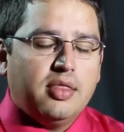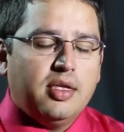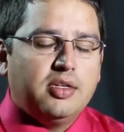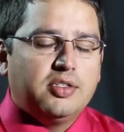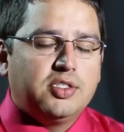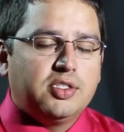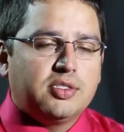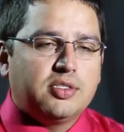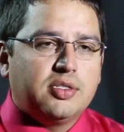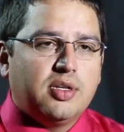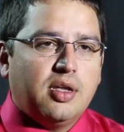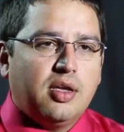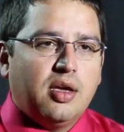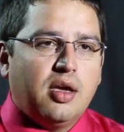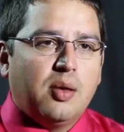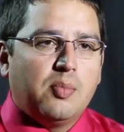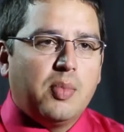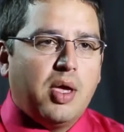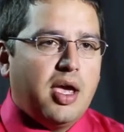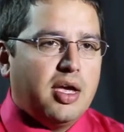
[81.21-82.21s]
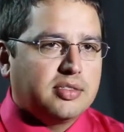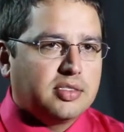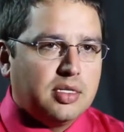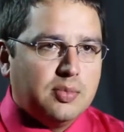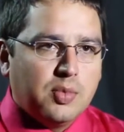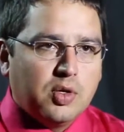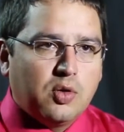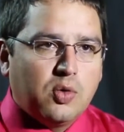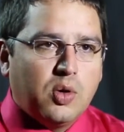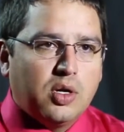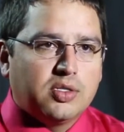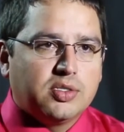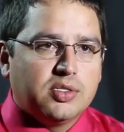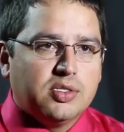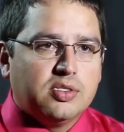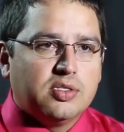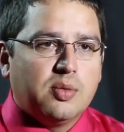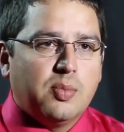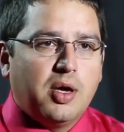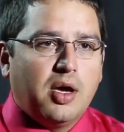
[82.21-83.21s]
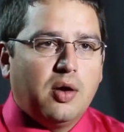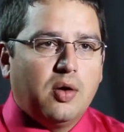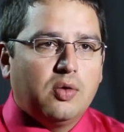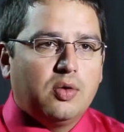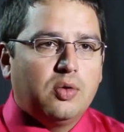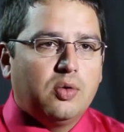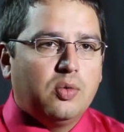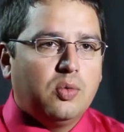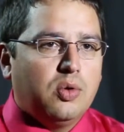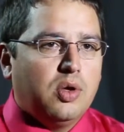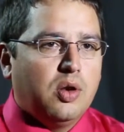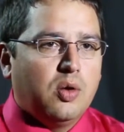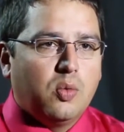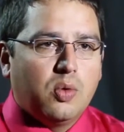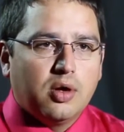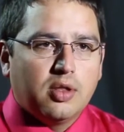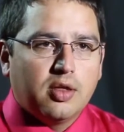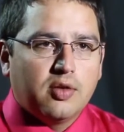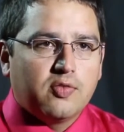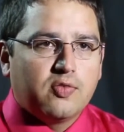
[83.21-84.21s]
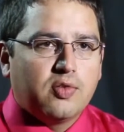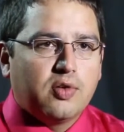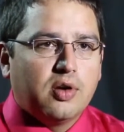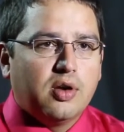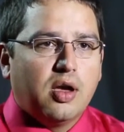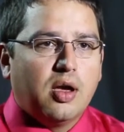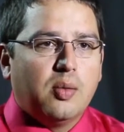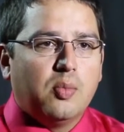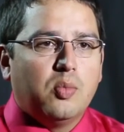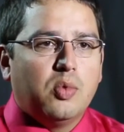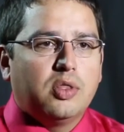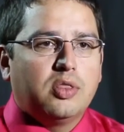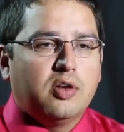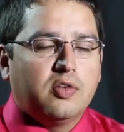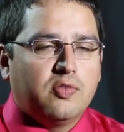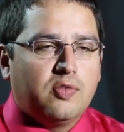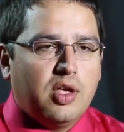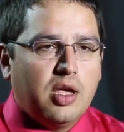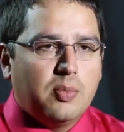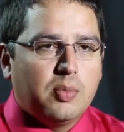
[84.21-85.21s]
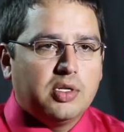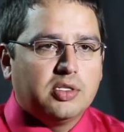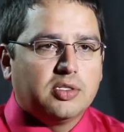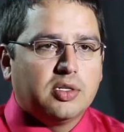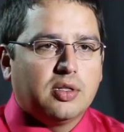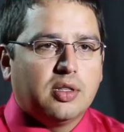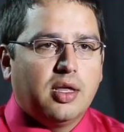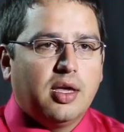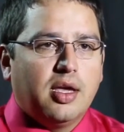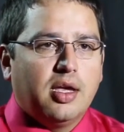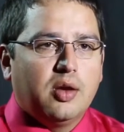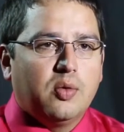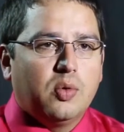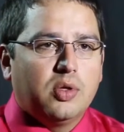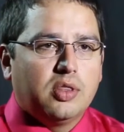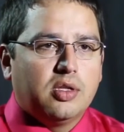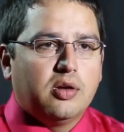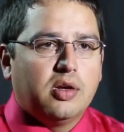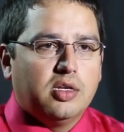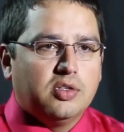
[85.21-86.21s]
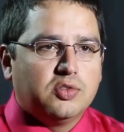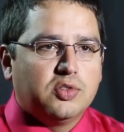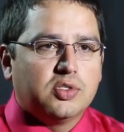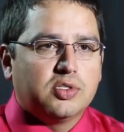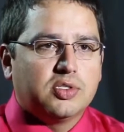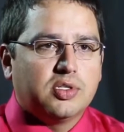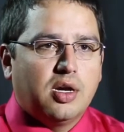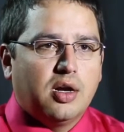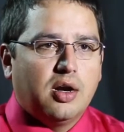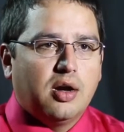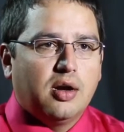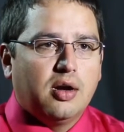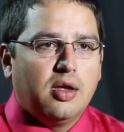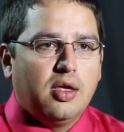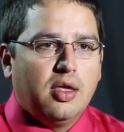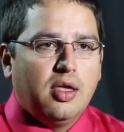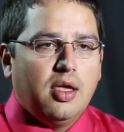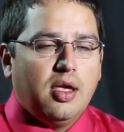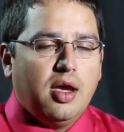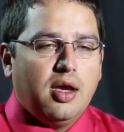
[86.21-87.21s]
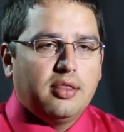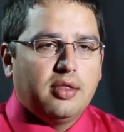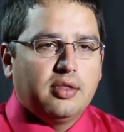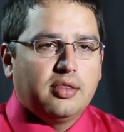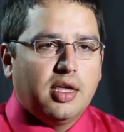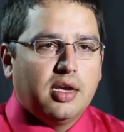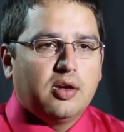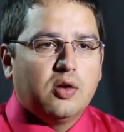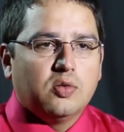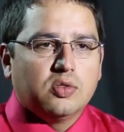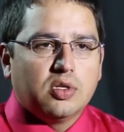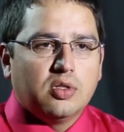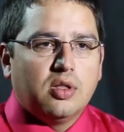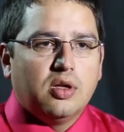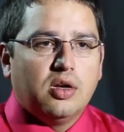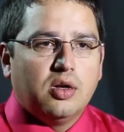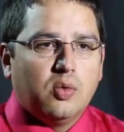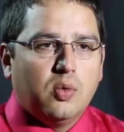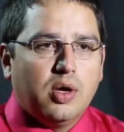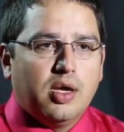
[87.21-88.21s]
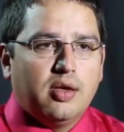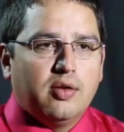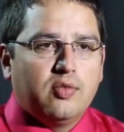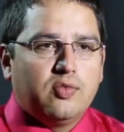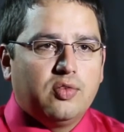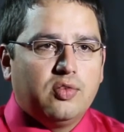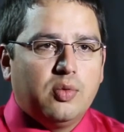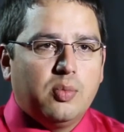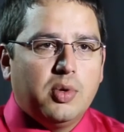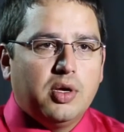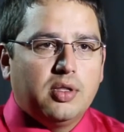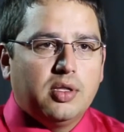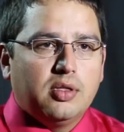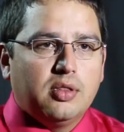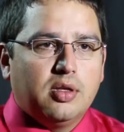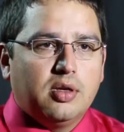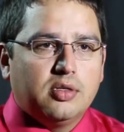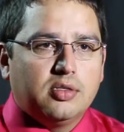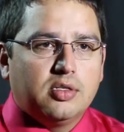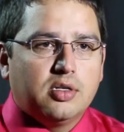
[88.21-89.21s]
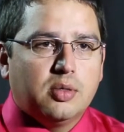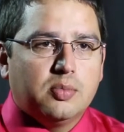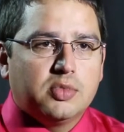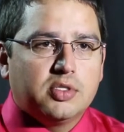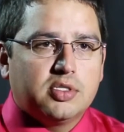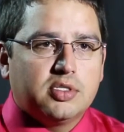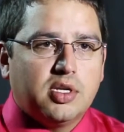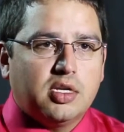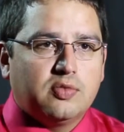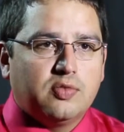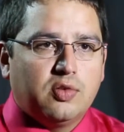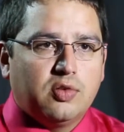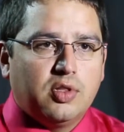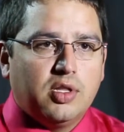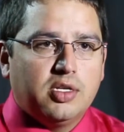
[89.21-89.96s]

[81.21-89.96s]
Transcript: think just um, asking them questions about you know where they're from, what their families are like, what their interests are, I think that goes a long way to building long-term successful